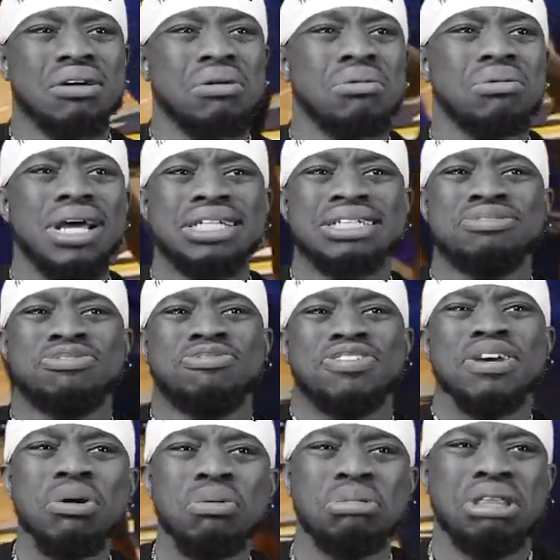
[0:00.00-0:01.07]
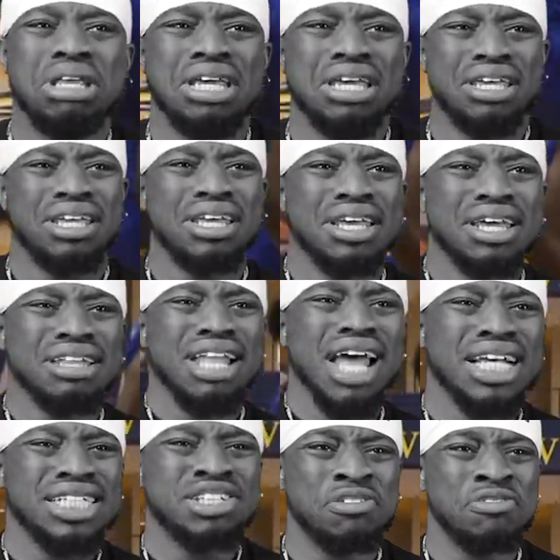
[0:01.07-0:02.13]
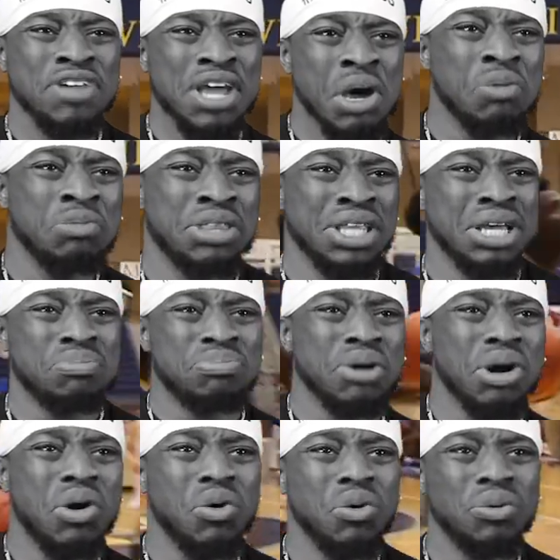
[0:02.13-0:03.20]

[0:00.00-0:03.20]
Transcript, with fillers: Oh, that's filthy. That's filthy, bro.